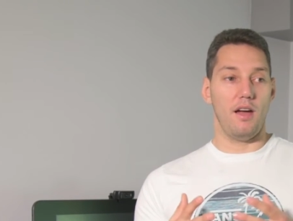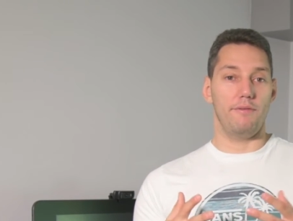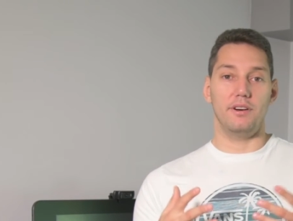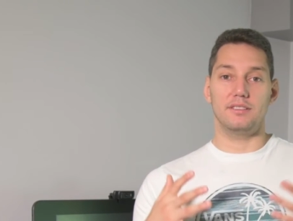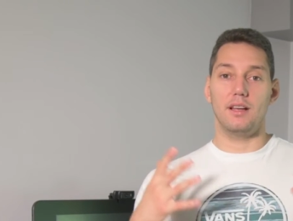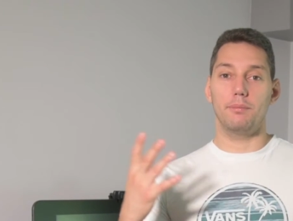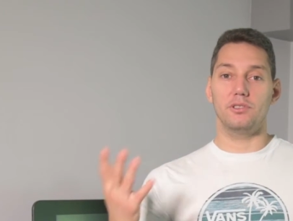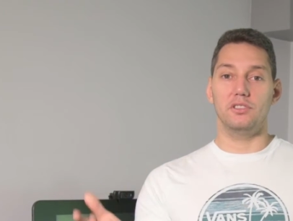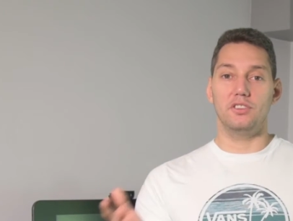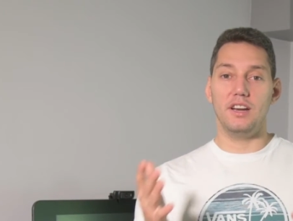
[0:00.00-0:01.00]
For example,
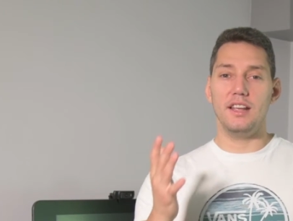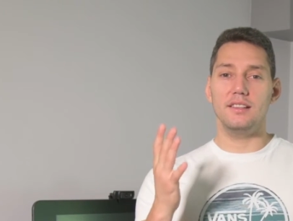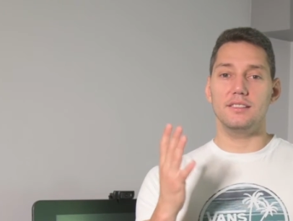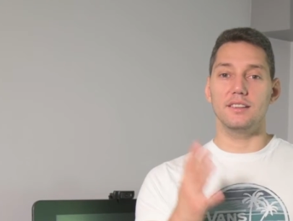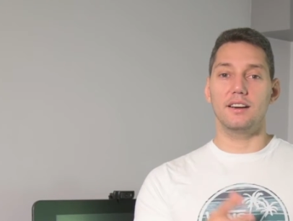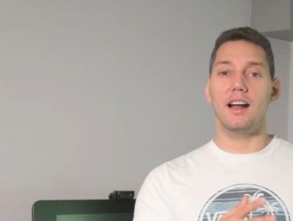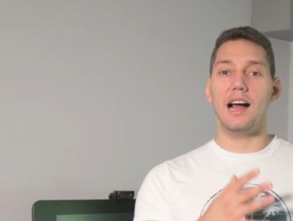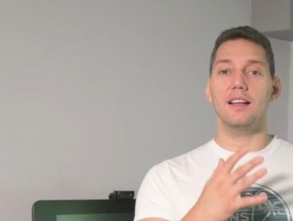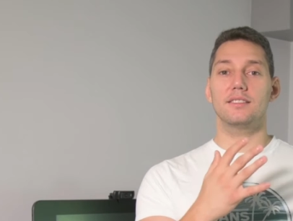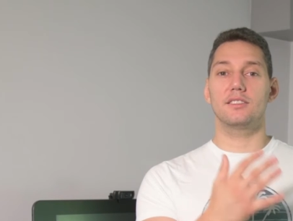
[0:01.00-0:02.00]
the trees, the
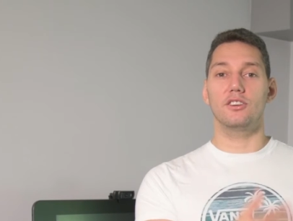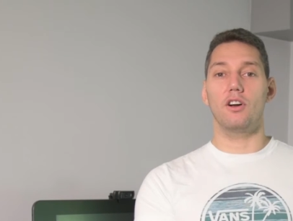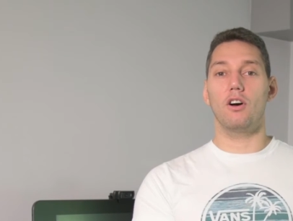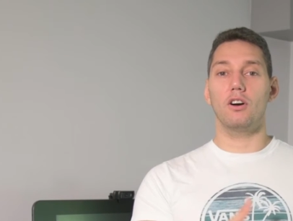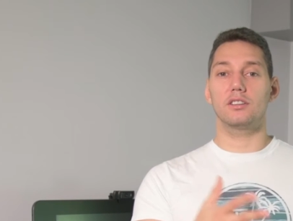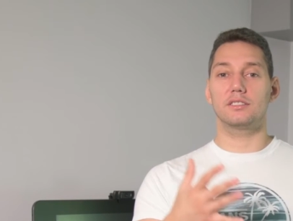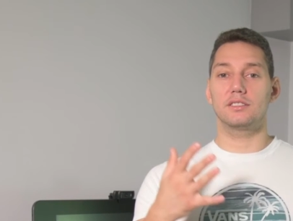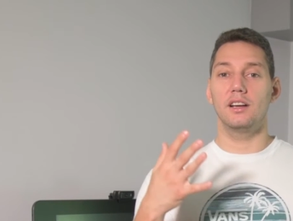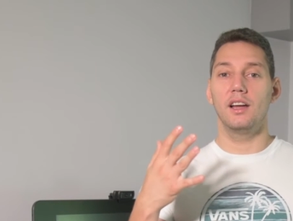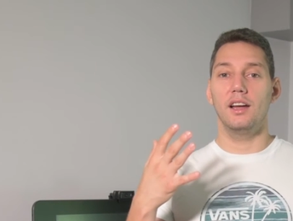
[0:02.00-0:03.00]
grass, the rocks,
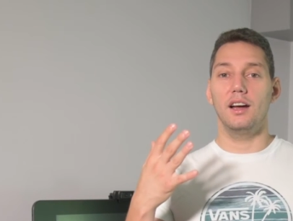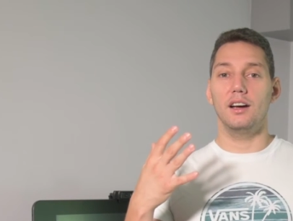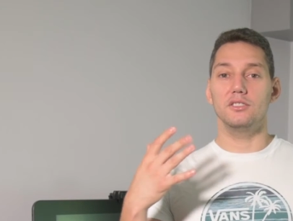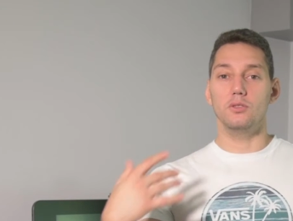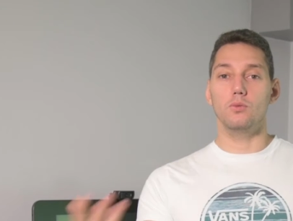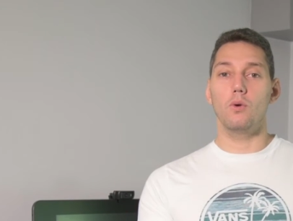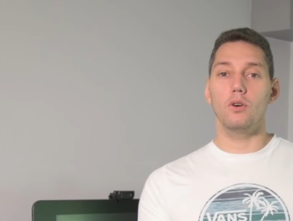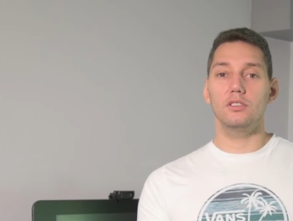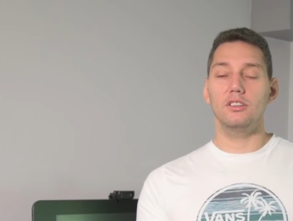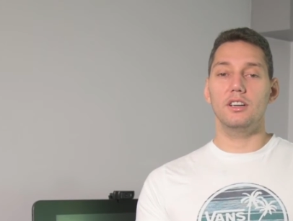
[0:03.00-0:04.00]
the
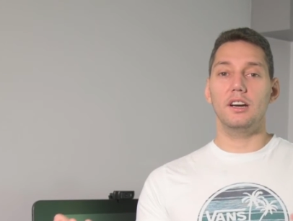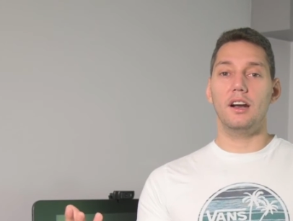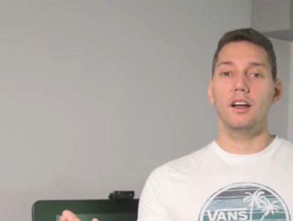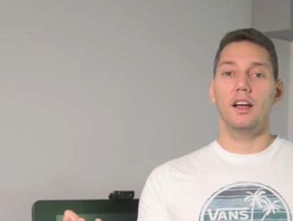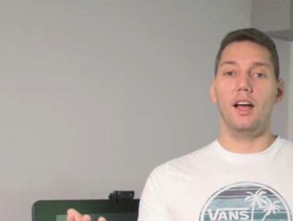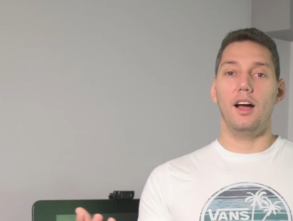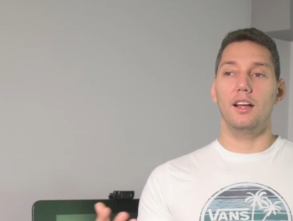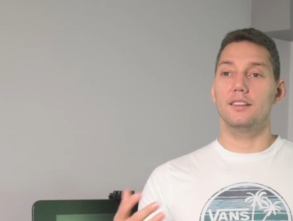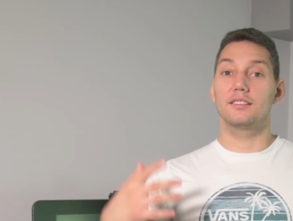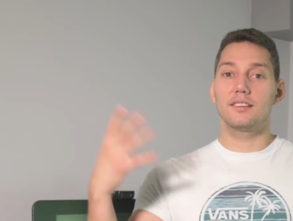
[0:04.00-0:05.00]
water,
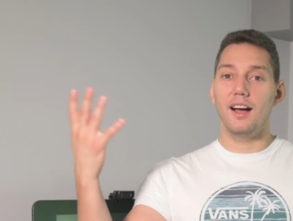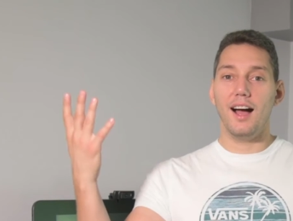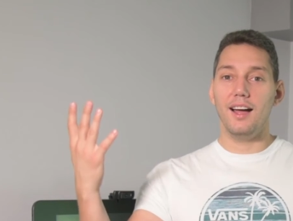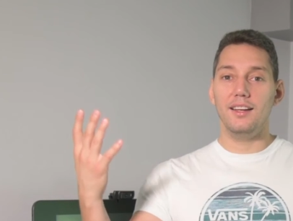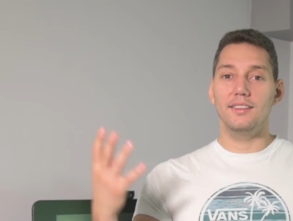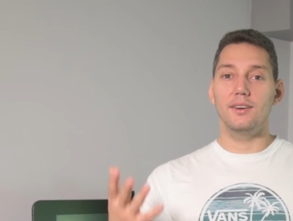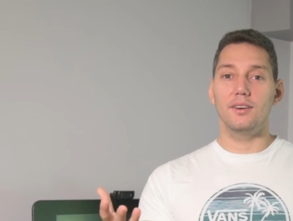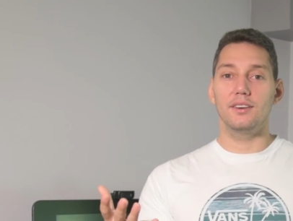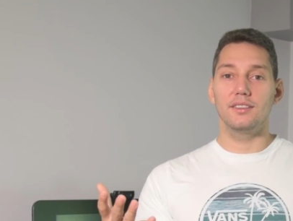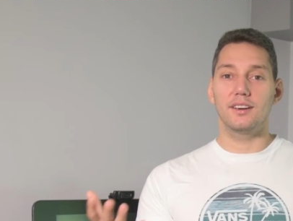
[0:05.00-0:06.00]
the sky,
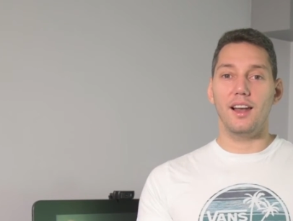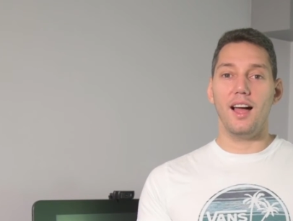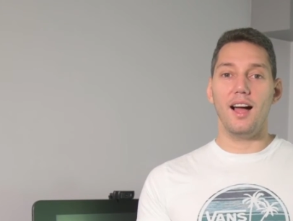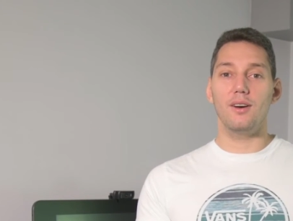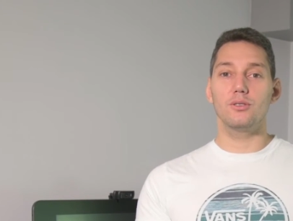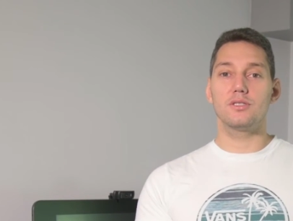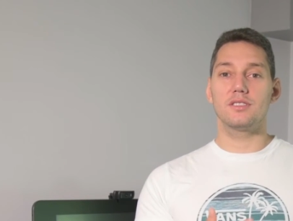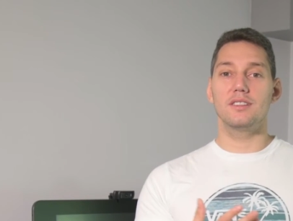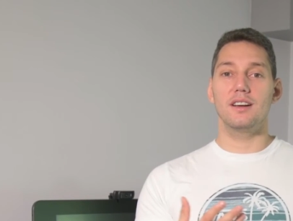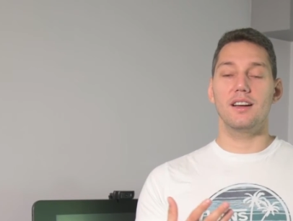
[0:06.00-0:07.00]
the
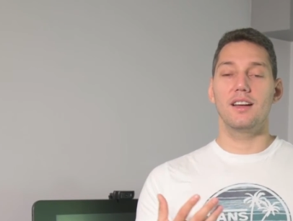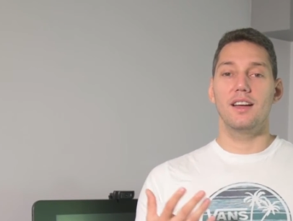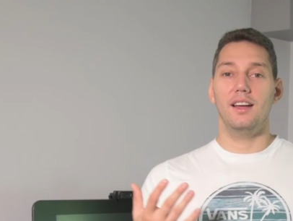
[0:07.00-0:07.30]
clouds, the